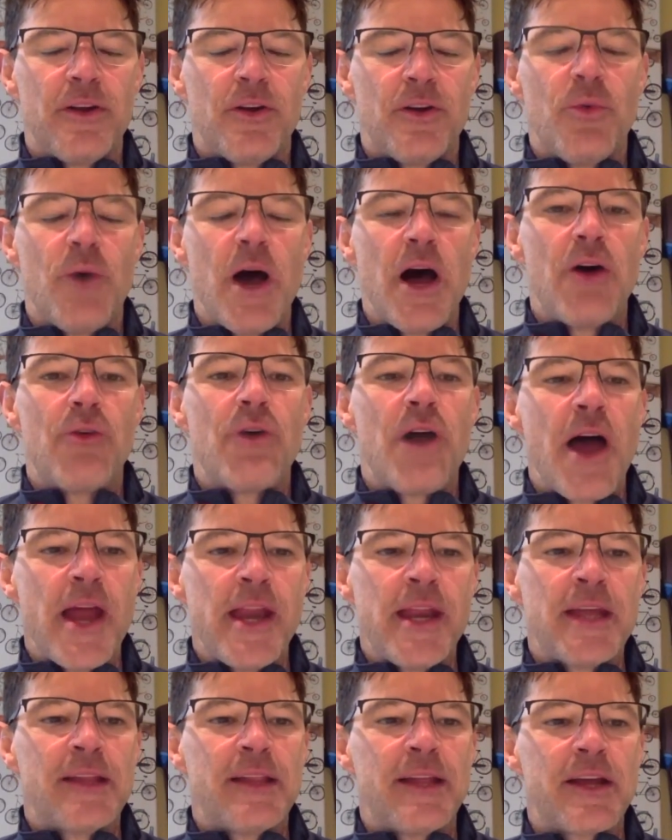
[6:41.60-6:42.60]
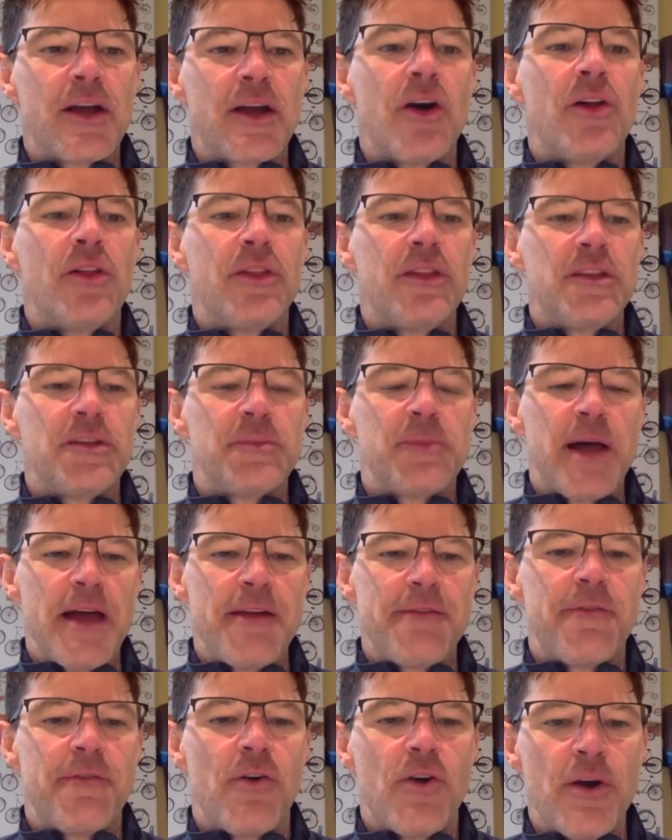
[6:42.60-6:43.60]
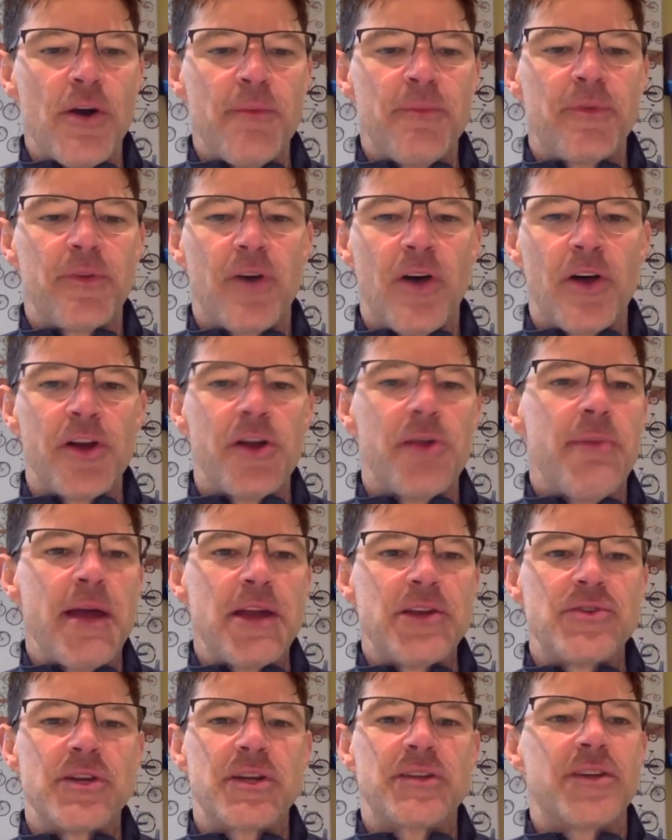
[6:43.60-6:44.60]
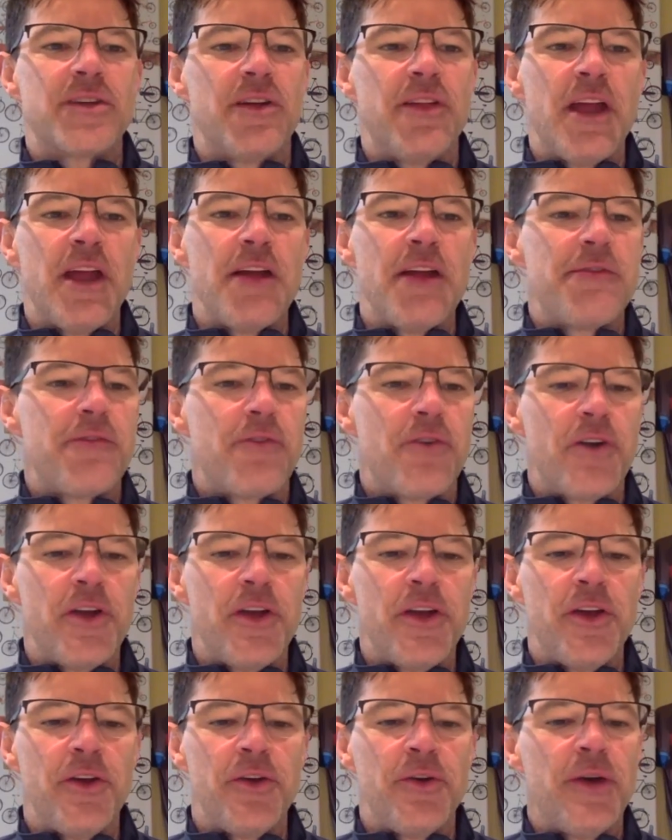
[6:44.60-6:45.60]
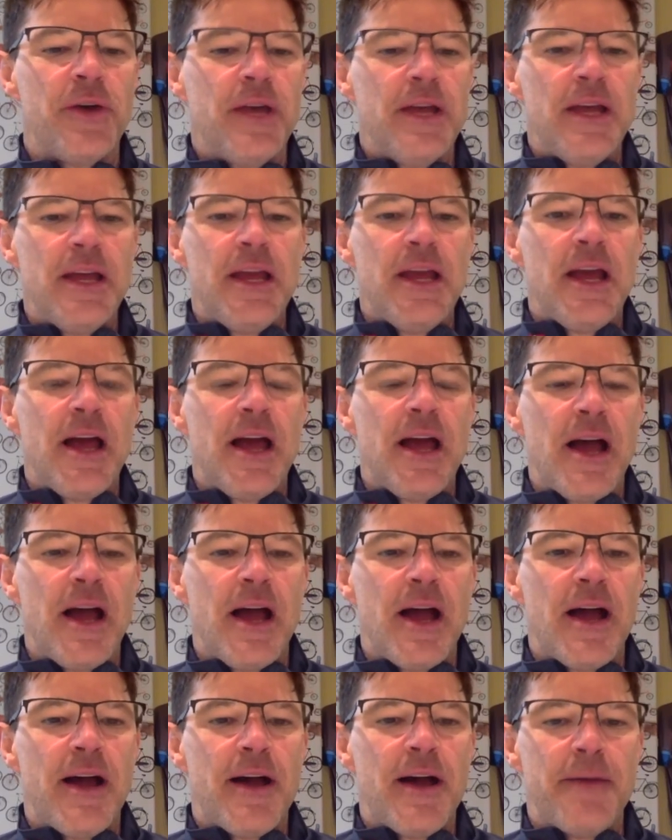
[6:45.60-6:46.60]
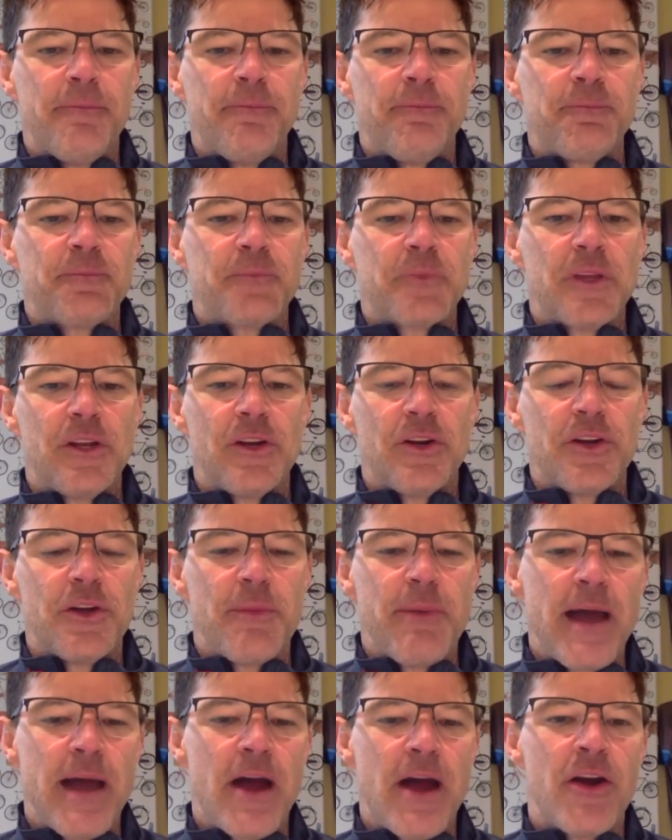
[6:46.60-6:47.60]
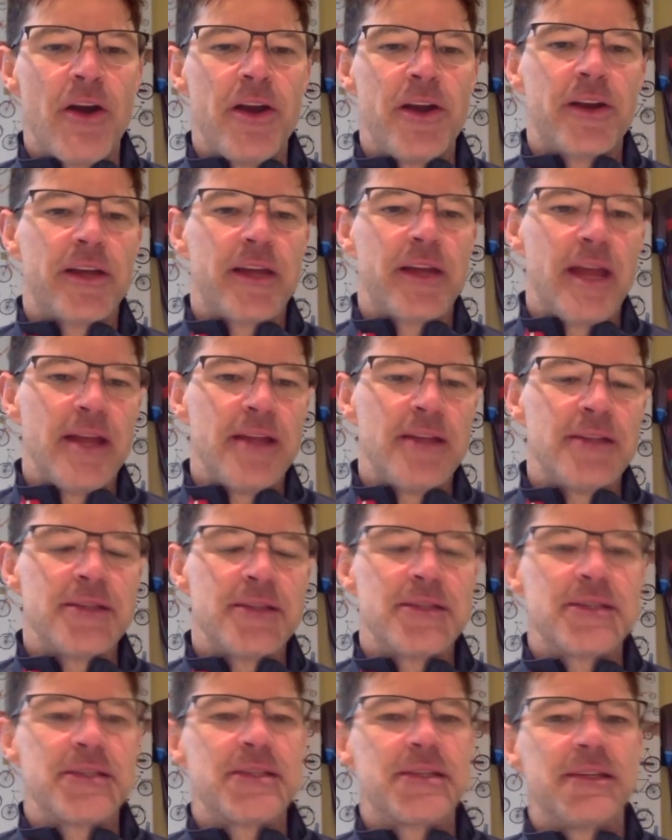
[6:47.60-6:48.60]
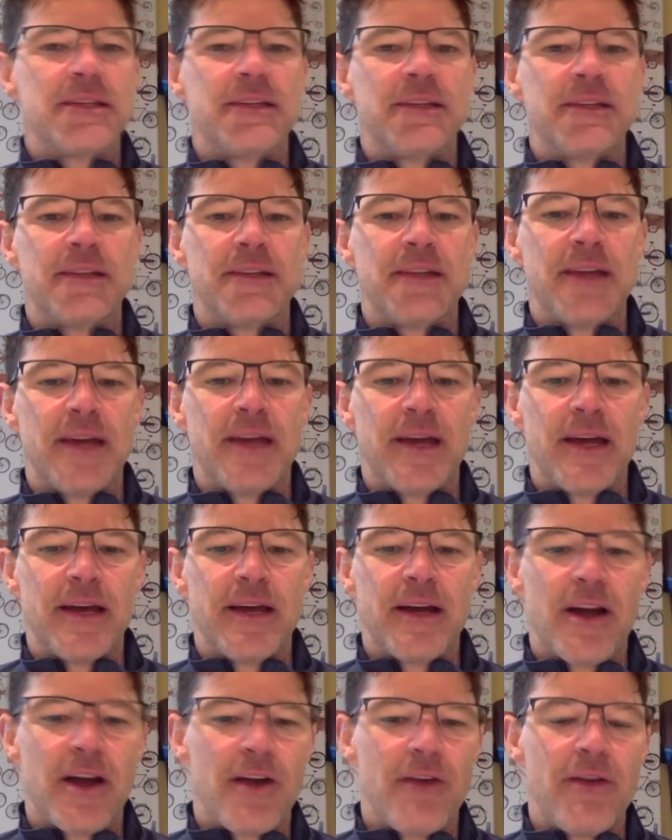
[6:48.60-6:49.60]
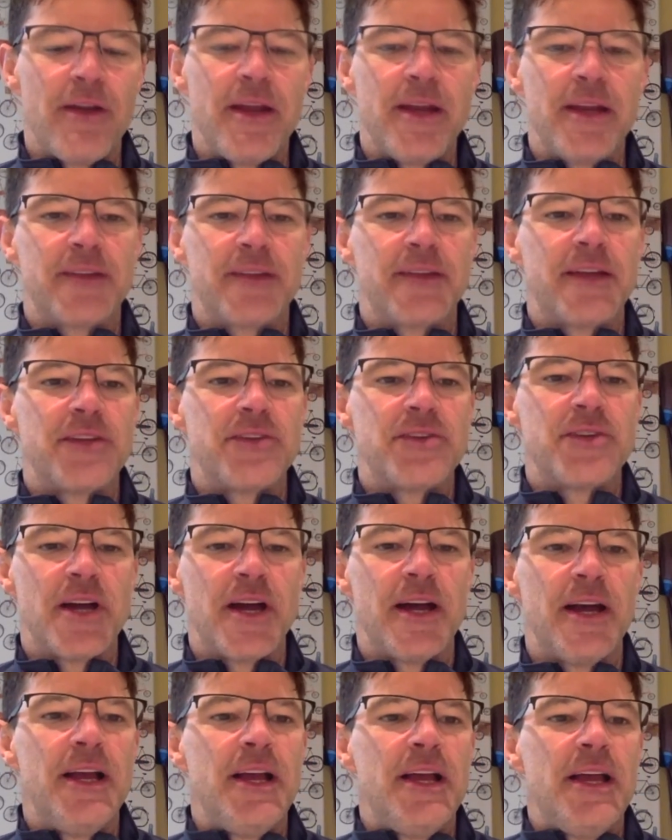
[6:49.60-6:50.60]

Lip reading: while riding, like all these platforms, all your metrics are there for you. Your power, your cadence, and heart rate, etc.